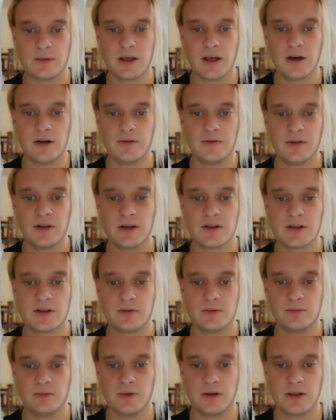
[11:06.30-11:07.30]
out of this,
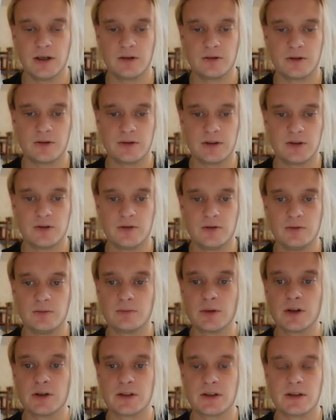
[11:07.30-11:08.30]
we're now going to
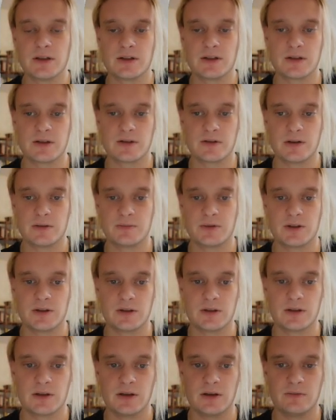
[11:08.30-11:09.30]
merge these
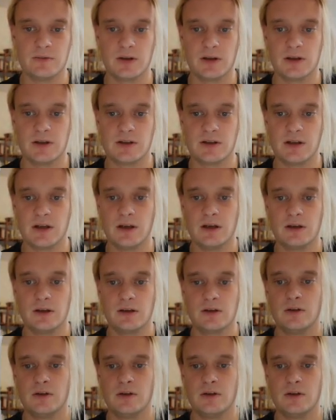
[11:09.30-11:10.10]
descriptions. And we're going to say,